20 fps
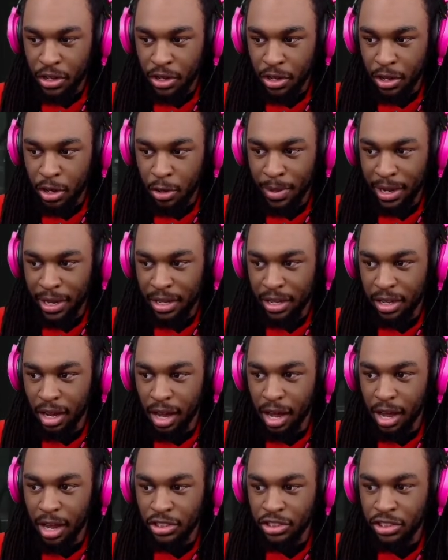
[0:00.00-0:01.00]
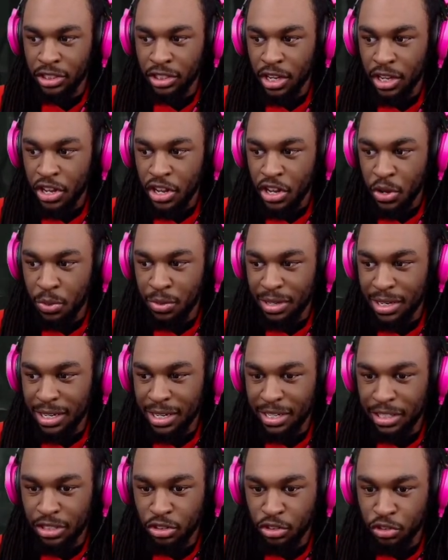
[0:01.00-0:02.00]
Oh, my gosh. You need
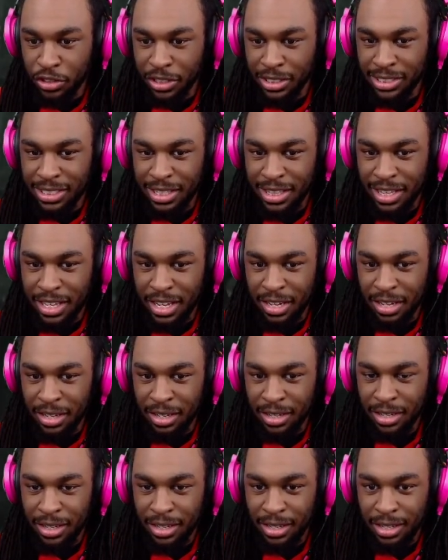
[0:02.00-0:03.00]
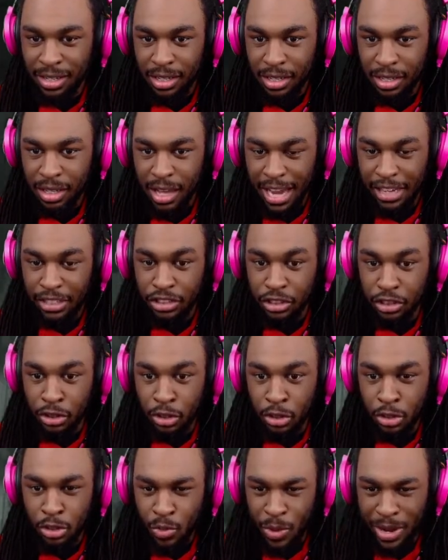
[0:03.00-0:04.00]
his wrist thing? I
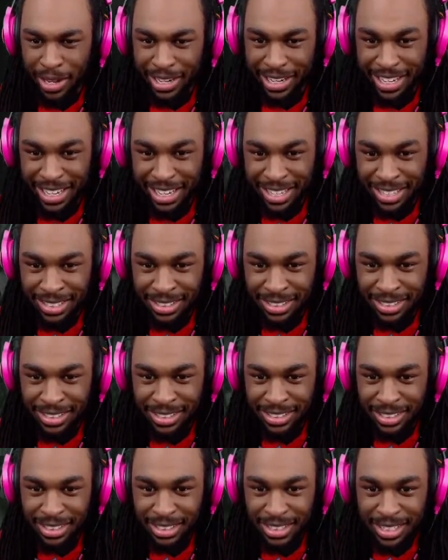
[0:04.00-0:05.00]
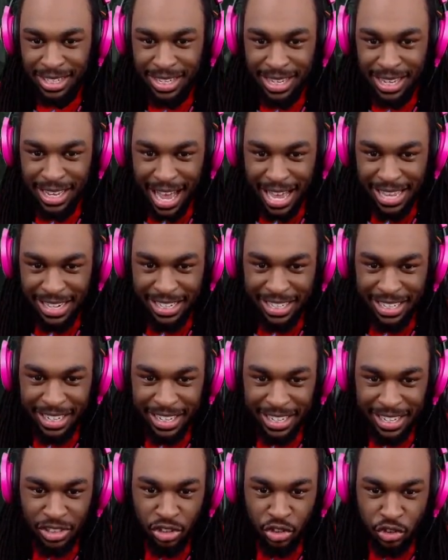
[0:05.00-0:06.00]
do? Wait, his? I need
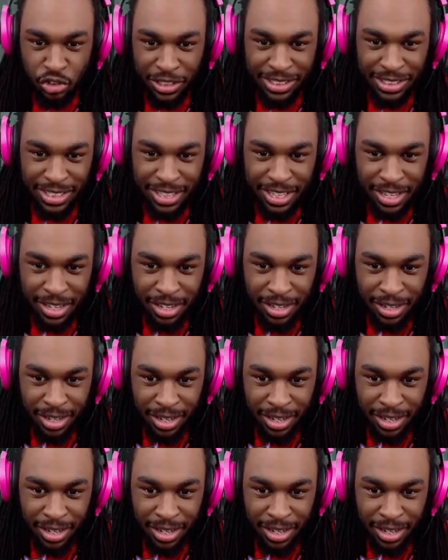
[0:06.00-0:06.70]
his wrist thing?